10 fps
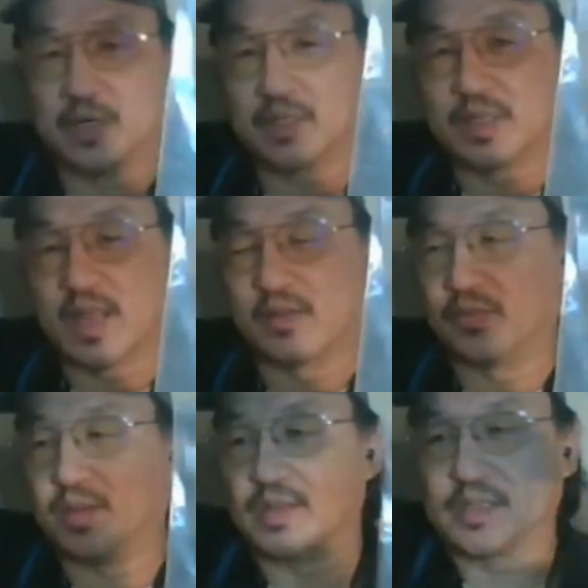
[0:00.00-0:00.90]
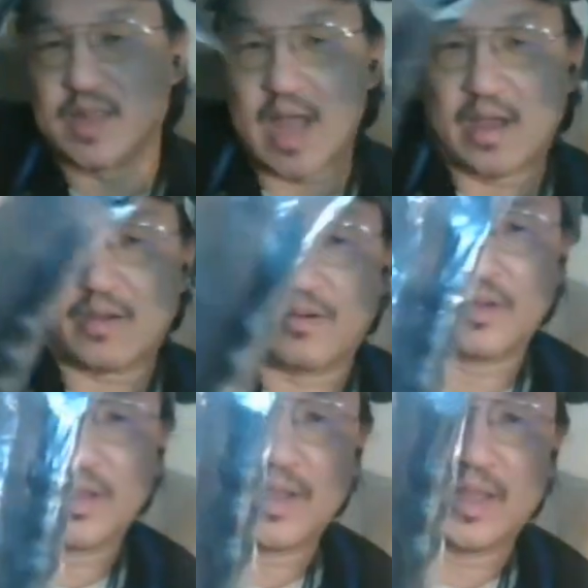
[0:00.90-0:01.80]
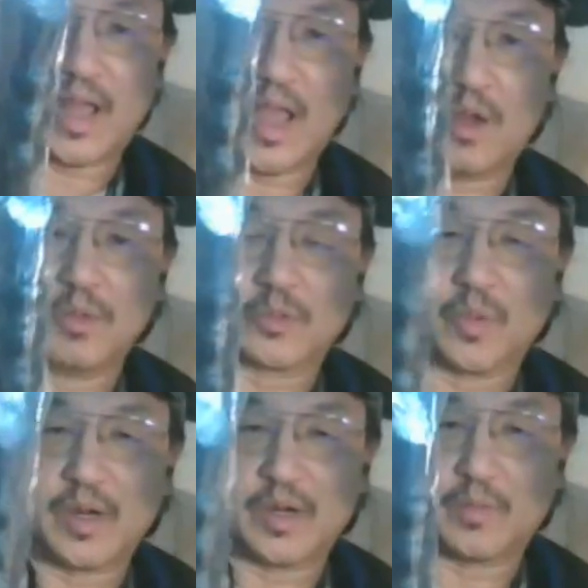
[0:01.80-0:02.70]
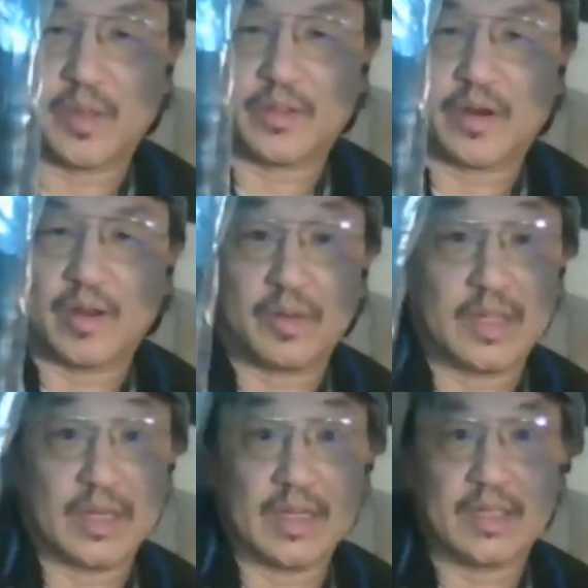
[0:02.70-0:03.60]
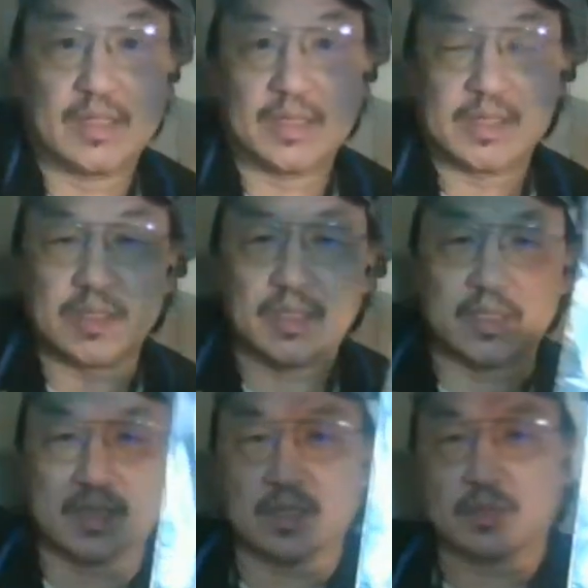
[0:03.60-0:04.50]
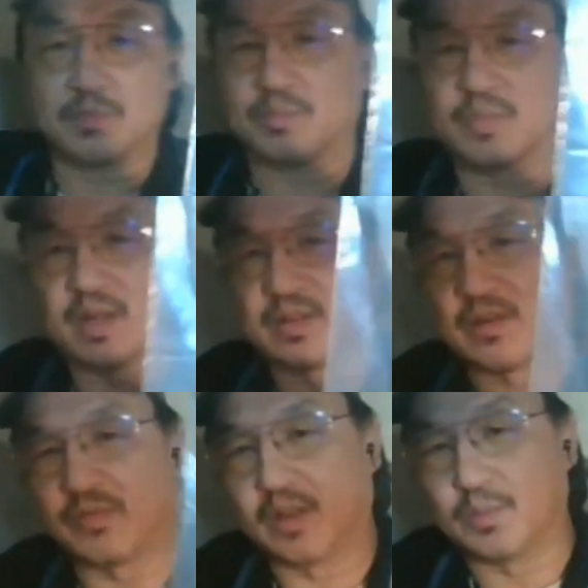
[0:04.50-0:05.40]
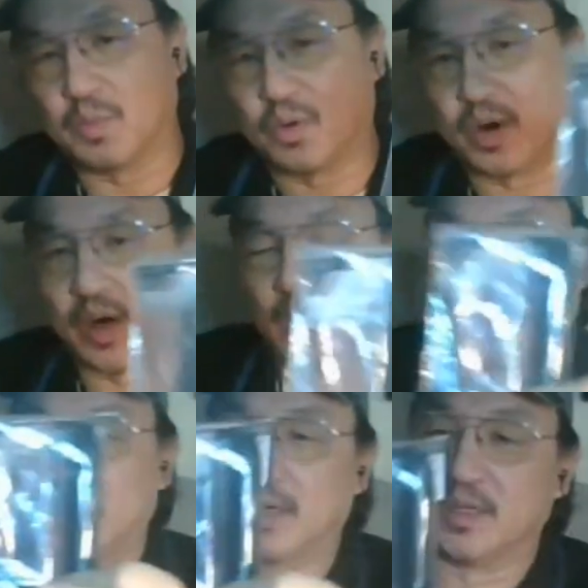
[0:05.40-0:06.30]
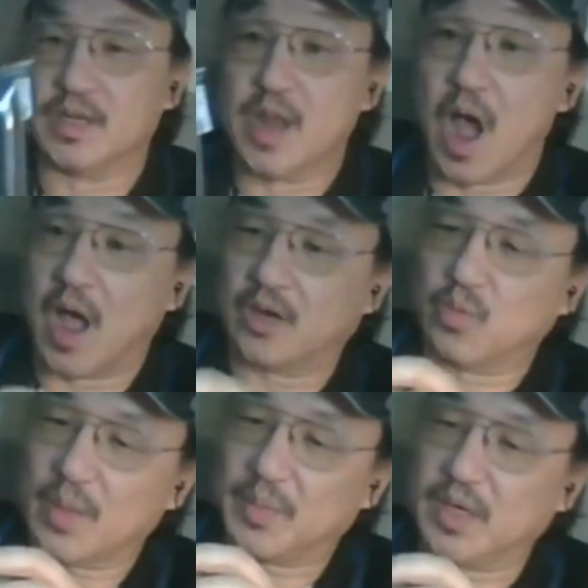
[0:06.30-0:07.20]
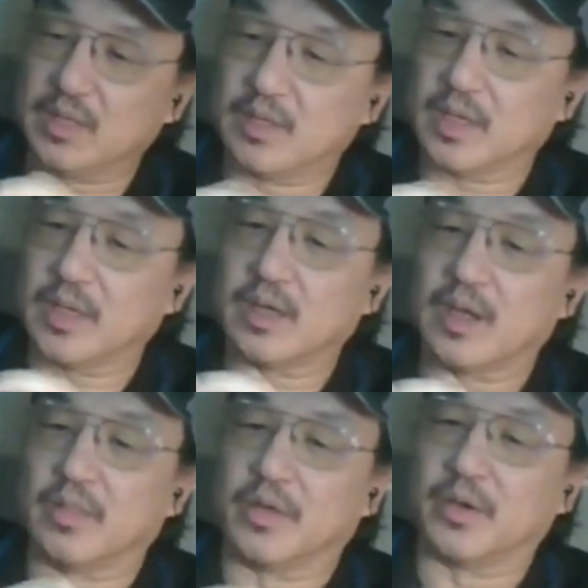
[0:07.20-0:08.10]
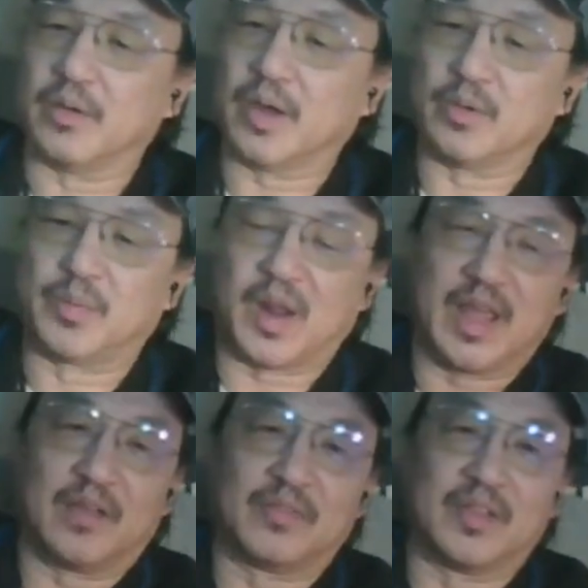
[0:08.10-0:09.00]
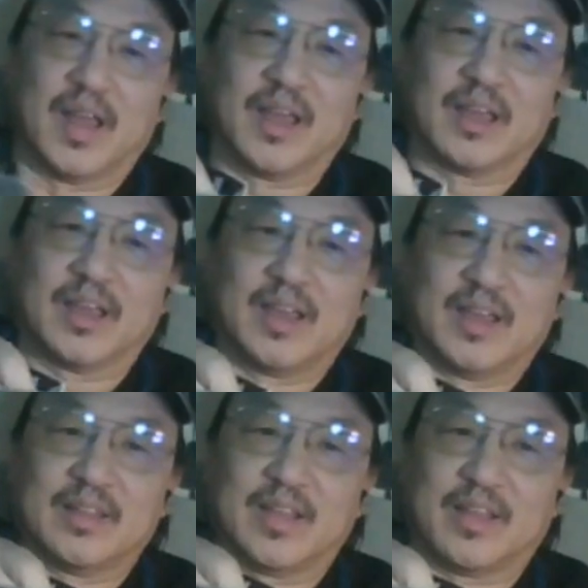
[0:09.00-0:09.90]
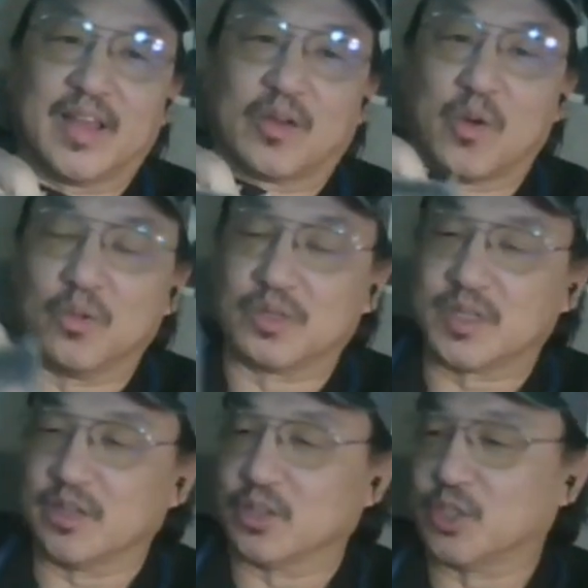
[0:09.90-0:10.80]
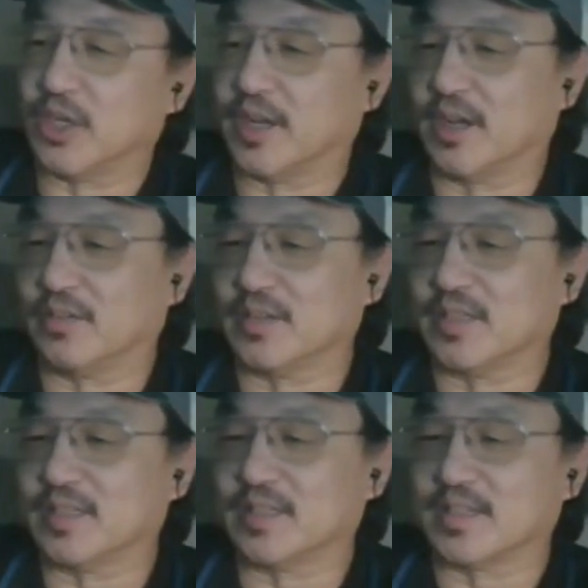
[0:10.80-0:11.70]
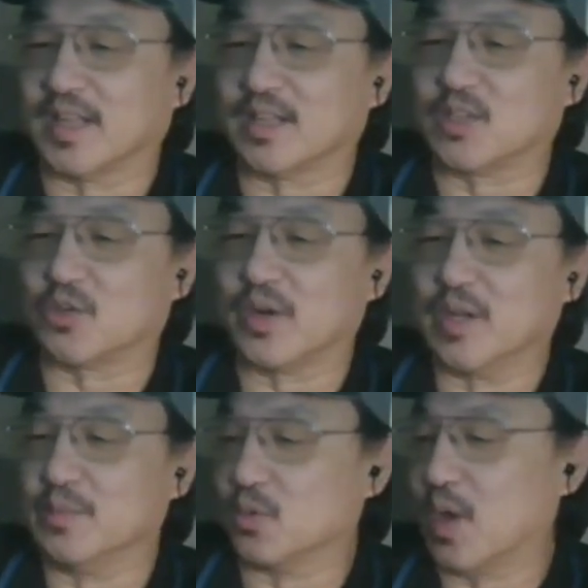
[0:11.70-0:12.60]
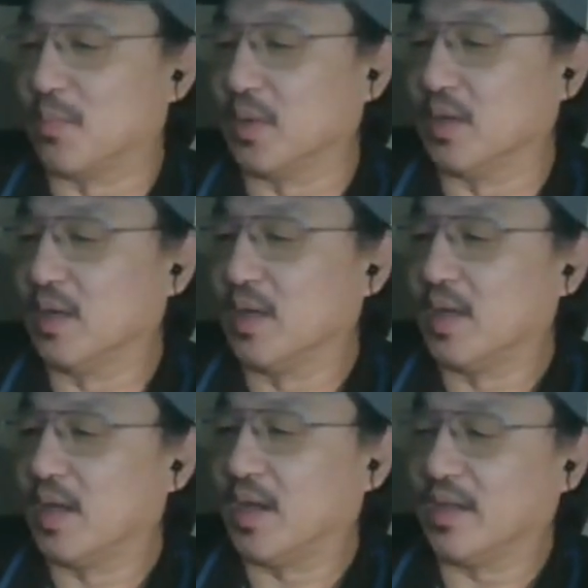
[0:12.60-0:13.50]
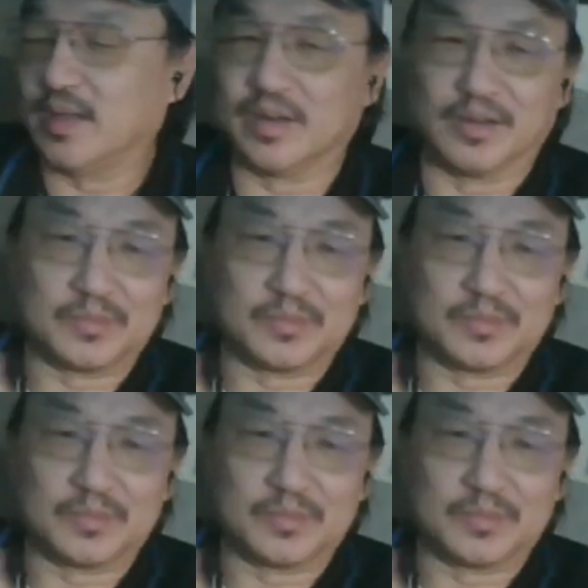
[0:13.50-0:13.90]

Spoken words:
just to have this. Now I almost wonder whether I really needed this, because this is definitely more non-weapony looking, although I would probably have to like take all that Cold Steel shit off because it's like screams weapon. You know,